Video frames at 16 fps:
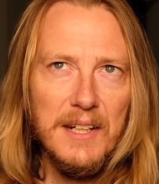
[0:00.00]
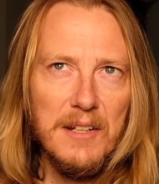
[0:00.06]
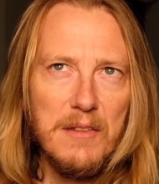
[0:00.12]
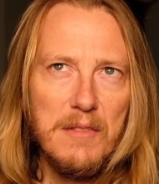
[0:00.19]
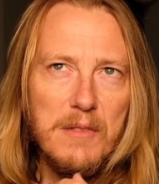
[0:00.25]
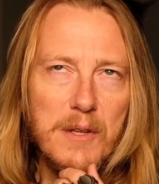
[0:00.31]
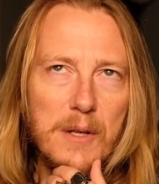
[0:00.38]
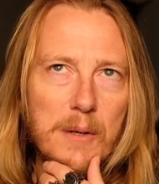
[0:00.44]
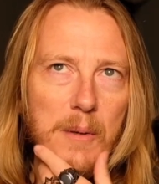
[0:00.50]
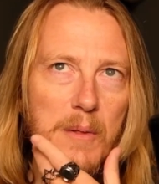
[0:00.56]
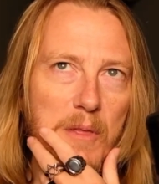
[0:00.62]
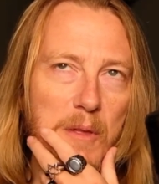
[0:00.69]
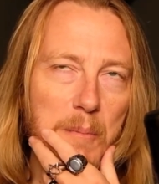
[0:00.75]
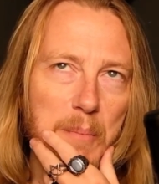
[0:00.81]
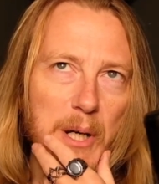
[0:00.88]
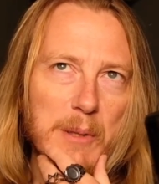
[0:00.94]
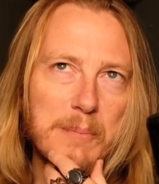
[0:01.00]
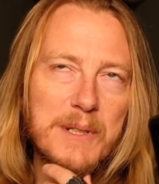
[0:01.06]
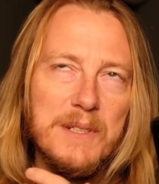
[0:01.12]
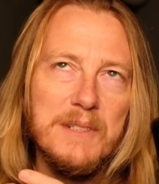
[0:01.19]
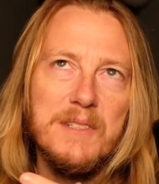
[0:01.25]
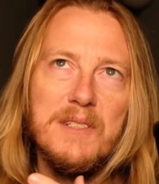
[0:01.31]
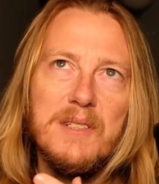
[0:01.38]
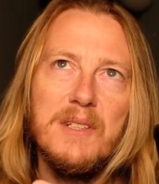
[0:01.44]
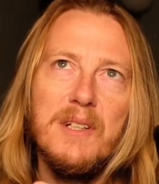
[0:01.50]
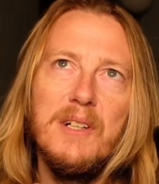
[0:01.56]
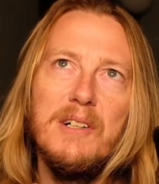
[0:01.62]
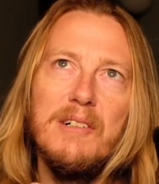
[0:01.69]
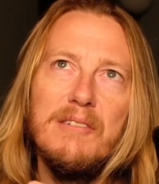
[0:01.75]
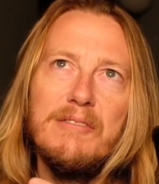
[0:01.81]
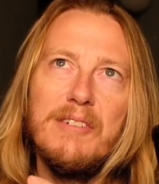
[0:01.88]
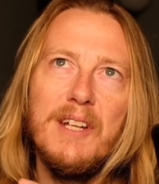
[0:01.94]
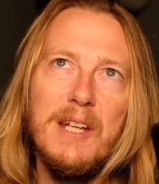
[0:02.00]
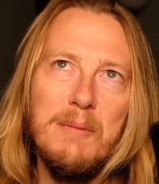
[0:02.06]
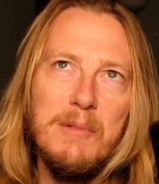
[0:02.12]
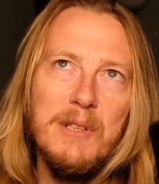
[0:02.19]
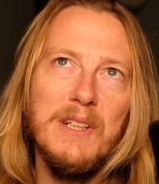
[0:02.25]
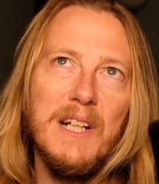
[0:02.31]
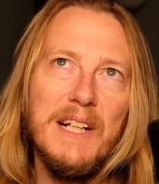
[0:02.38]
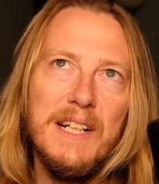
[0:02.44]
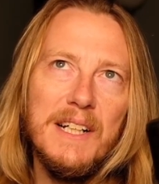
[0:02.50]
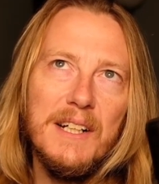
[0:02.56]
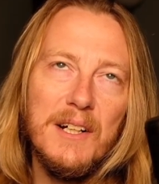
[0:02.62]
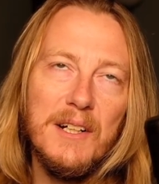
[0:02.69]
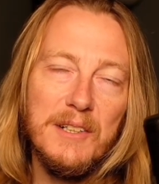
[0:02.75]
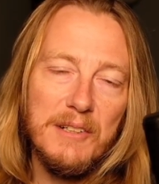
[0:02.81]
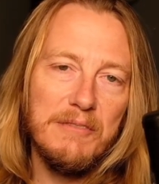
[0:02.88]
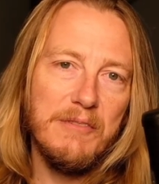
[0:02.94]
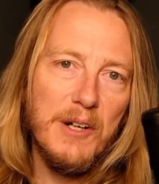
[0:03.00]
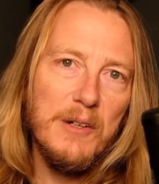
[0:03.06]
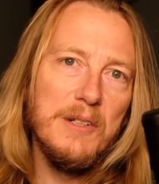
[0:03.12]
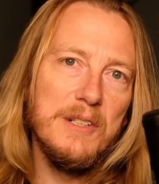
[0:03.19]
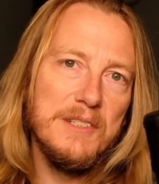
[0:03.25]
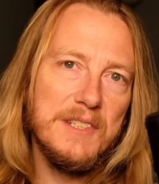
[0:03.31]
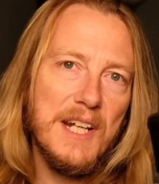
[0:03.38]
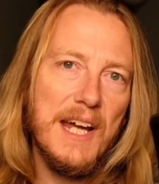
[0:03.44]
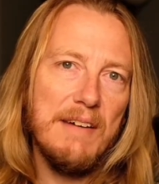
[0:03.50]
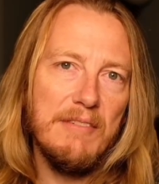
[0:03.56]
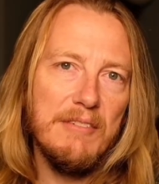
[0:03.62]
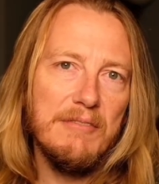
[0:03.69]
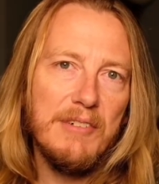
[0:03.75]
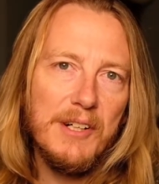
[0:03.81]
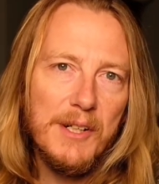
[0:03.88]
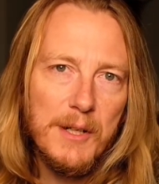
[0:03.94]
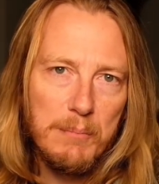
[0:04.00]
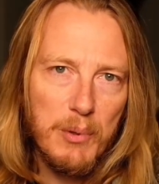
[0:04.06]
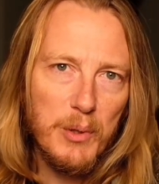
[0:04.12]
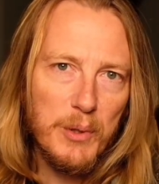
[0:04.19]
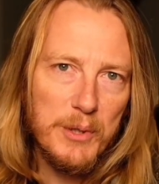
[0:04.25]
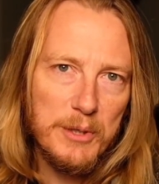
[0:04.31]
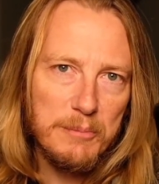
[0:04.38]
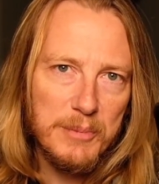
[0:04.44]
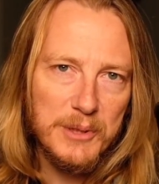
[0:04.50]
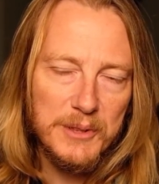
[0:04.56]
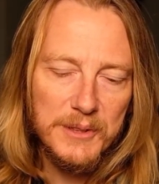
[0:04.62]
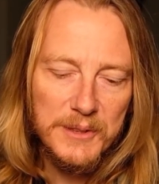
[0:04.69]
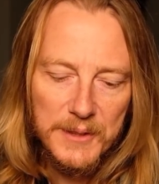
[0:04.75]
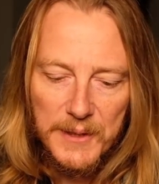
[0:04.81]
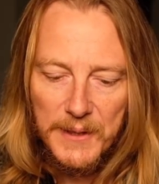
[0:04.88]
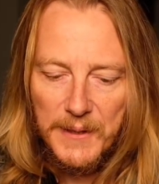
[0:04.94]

the purpose of emulating on your phone is to have it very portable,